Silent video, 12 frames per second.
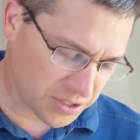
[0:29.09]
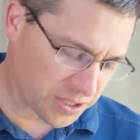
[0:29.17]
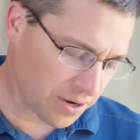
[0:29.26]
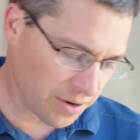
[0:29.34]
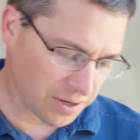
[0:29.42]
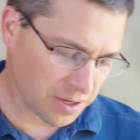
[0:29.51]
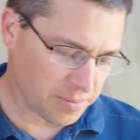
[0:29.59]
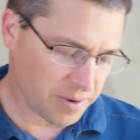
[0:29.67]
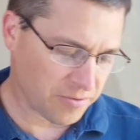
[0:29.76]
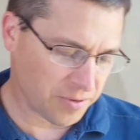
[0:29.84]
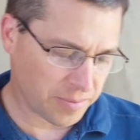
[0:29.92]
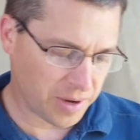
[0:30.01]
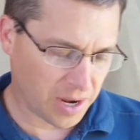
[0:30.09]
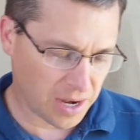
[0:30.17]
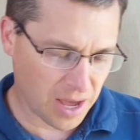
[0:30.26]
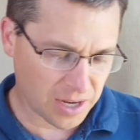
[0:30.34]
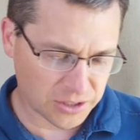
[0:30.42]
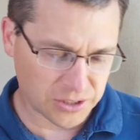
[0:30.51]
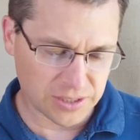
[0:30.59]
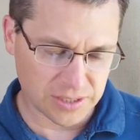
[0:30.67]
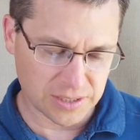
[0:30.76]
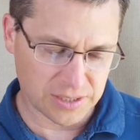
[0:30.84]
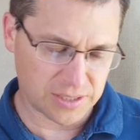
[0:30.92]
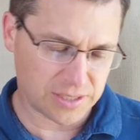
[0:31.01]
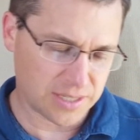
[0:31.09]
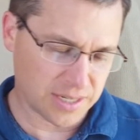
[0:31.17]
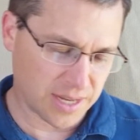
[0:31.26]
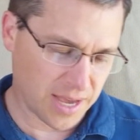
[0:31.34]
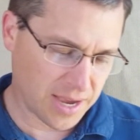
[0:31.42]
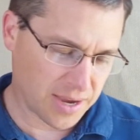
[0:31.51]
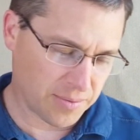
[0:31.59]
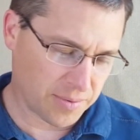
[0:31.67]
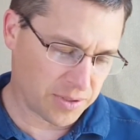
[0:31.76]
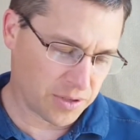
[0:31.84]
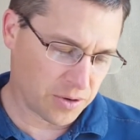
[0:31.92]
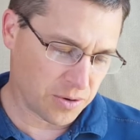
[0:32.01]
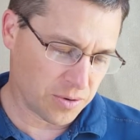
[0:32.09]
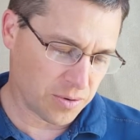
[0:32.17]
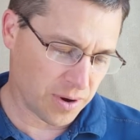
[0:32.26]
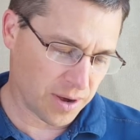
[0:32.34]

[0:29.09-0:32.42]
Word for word: share a little bit from Colossians today with you